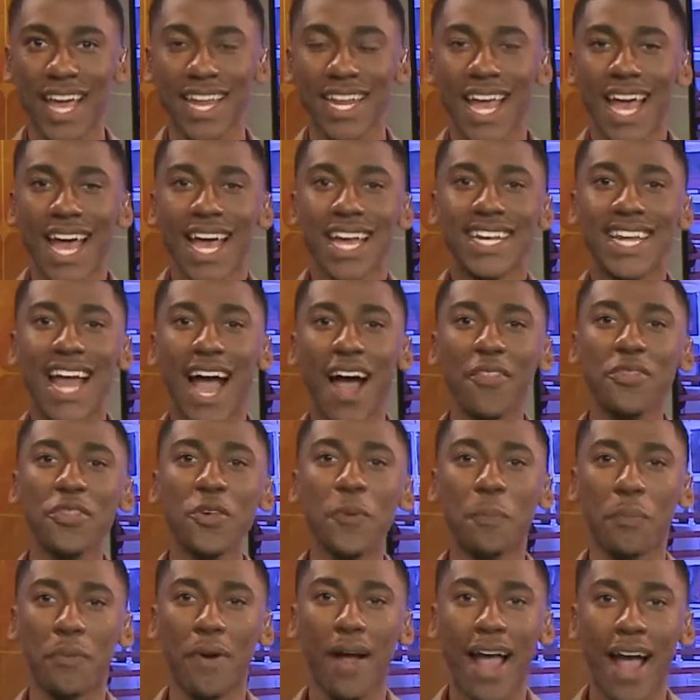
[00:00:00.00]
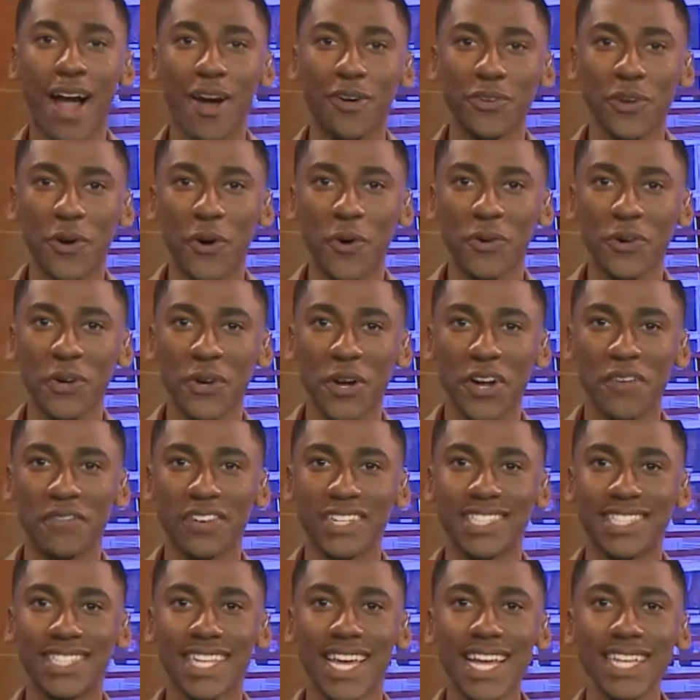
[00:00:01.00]
man, now the proud owner
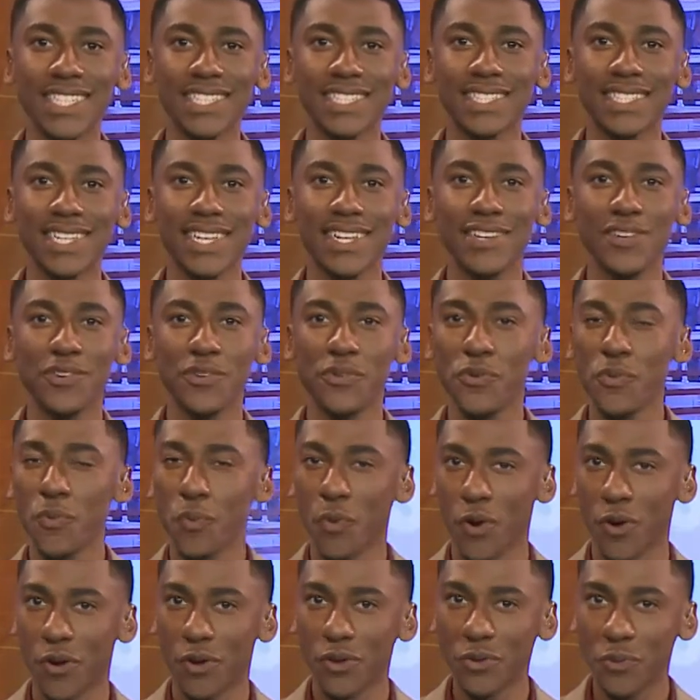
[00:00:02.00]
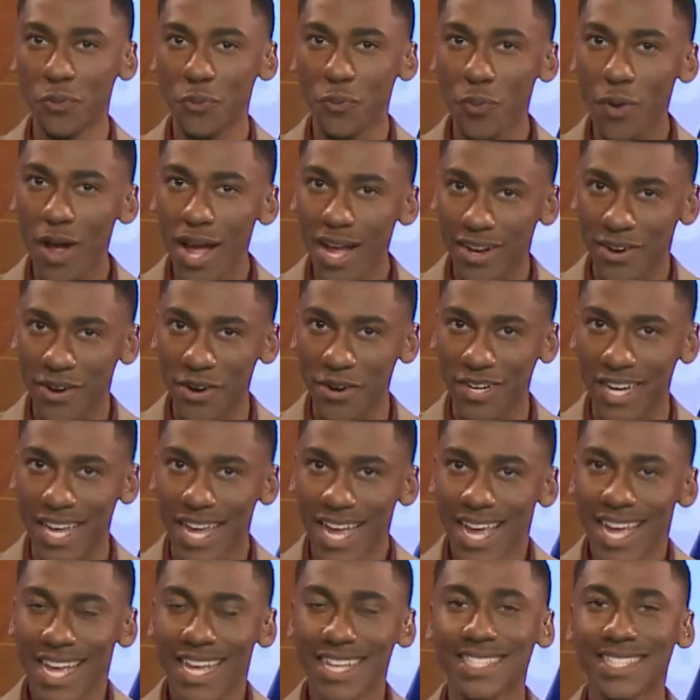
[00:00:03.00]
of a tasty new world record.
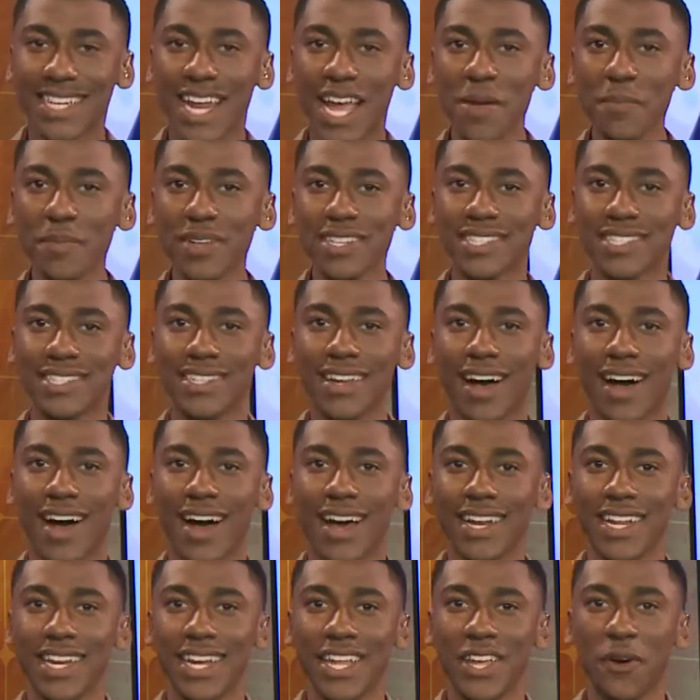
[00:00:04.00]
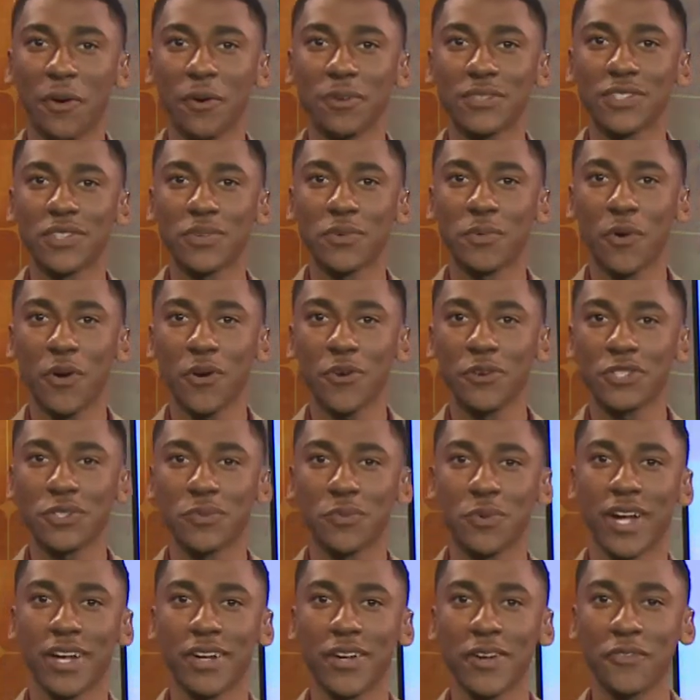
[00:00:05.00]
His name is Don, and he holds the
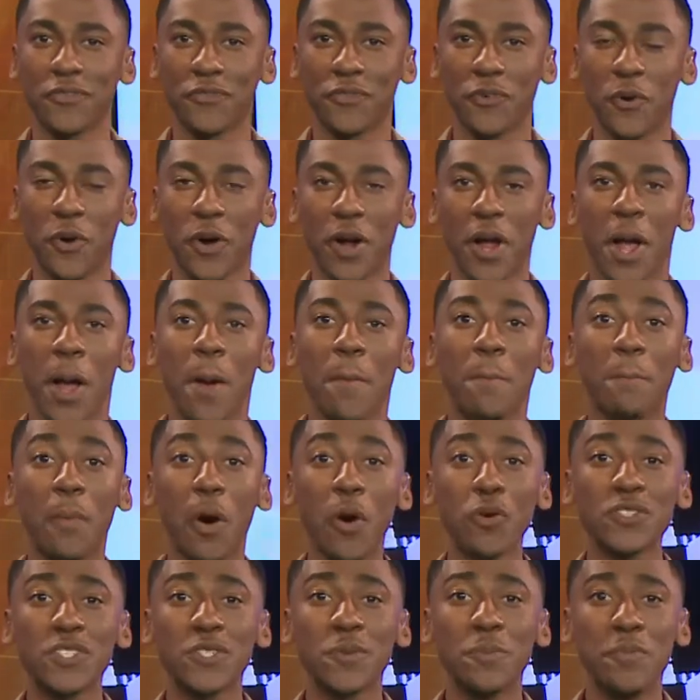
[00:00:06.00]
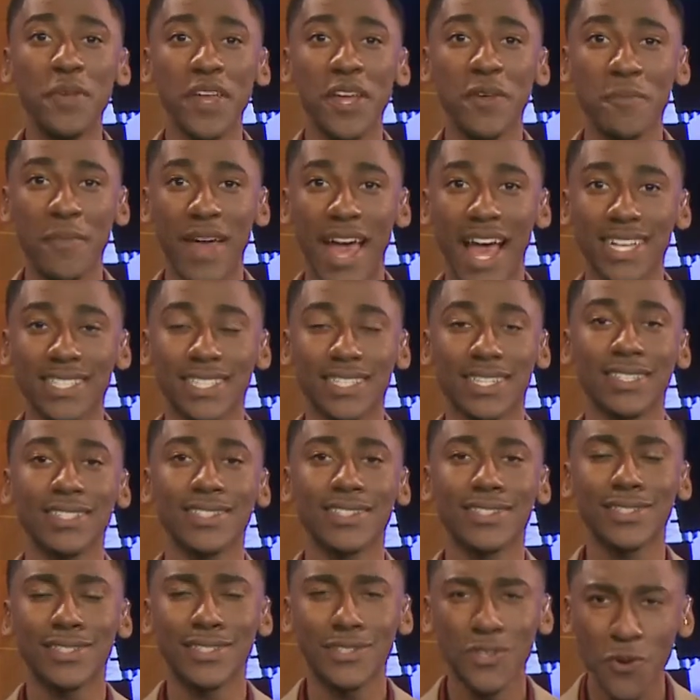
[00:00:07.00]
world's record for most Big Macs
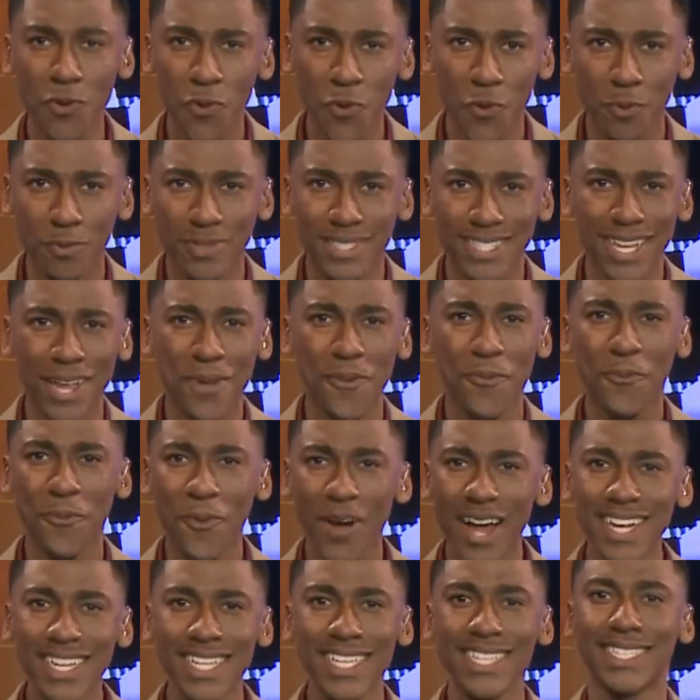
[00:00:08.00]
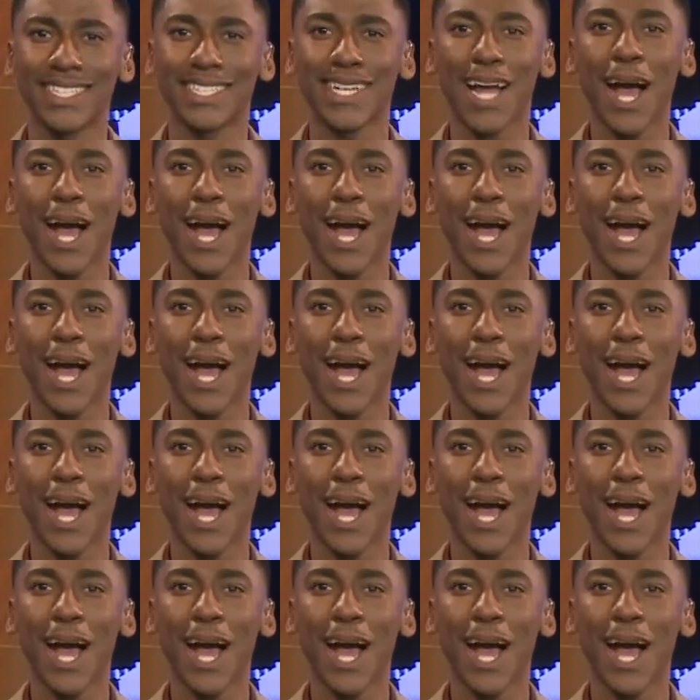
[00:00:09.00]
consumed. Say what? He